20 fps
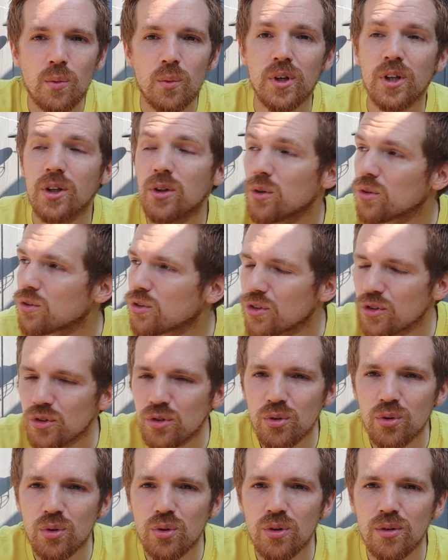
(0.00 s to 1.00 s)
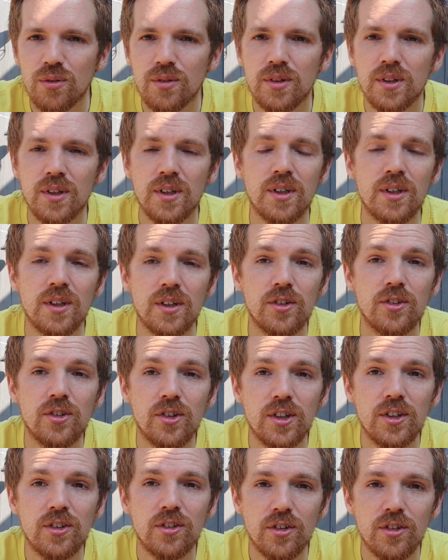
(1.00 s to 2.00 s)
When he got to the shore,
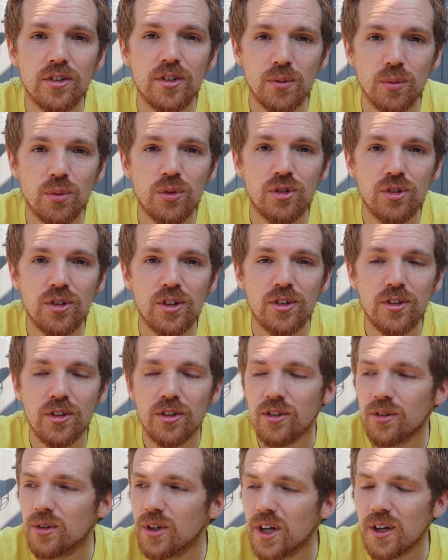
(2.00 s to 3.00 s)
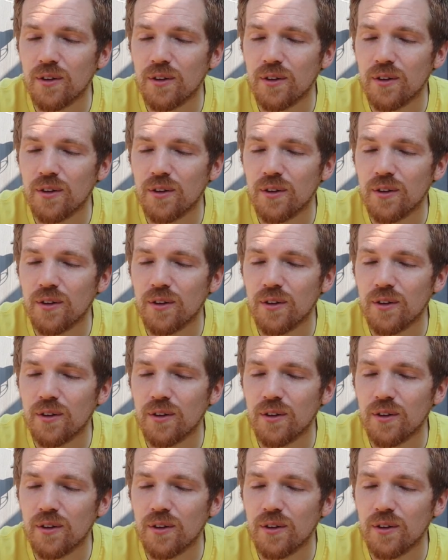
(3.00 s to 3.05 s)
Jesus, it was Jesus,